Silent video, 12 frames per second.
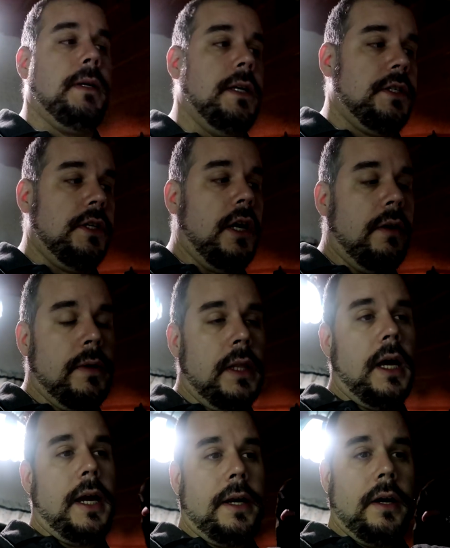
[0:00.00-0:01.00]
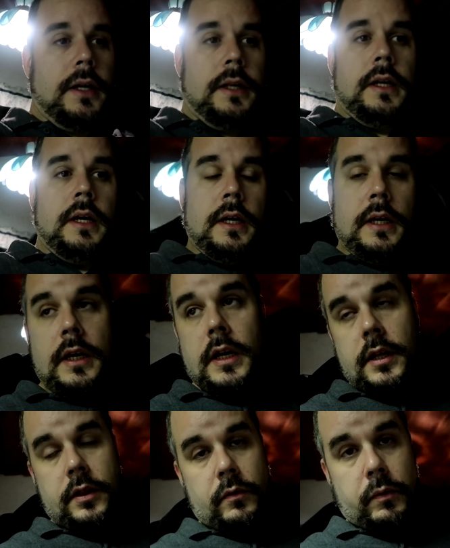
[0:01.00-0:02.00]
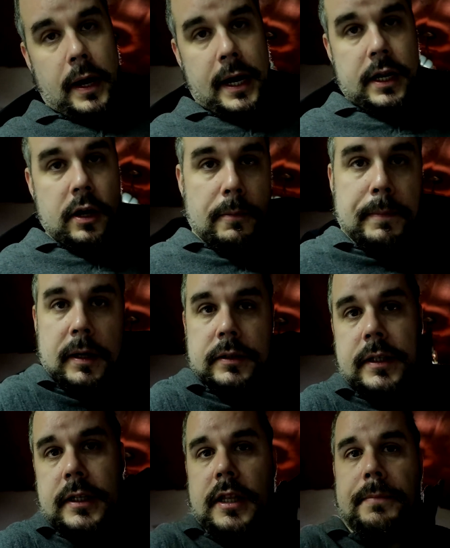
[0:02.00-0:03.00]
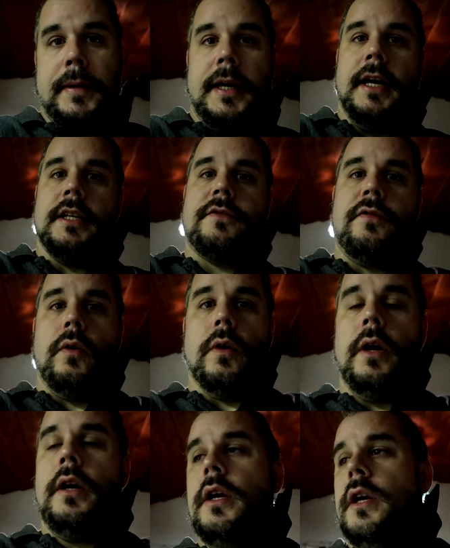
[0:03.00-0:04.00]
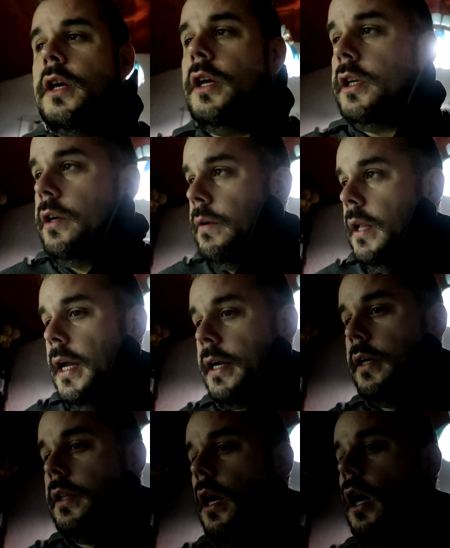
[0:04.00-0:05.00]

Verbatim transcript: because you're not relying on the radio built into the PS4, you're relying on